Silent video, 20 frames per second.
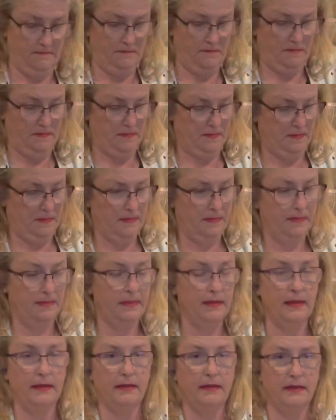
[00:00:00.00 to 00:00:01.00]

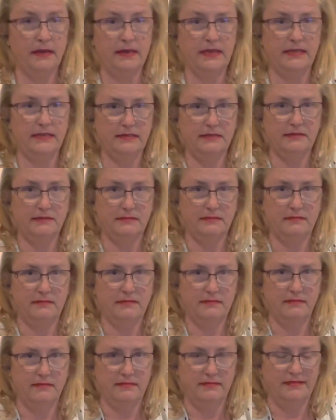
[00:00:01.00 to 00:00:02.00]
Gonna
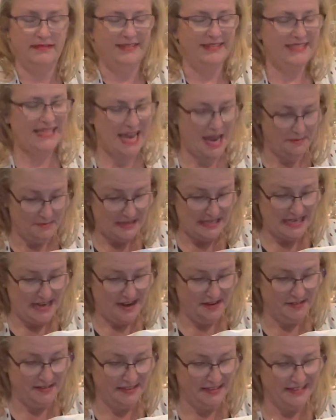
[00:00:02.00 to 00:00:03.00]
tap it
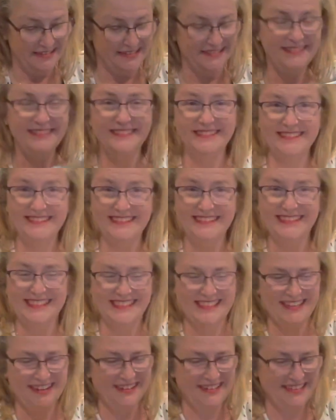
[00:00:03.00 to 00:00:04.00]
down a little.
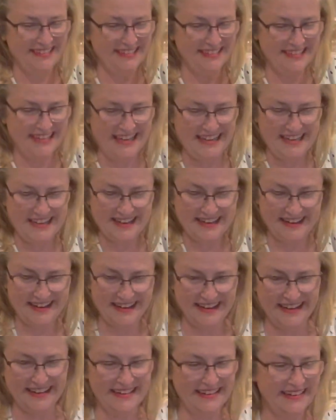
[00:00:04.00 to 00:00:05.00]
It's already looking
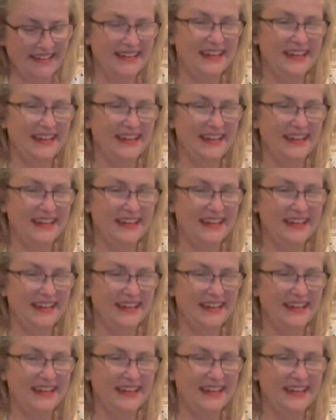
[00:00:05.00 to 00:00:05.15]
good.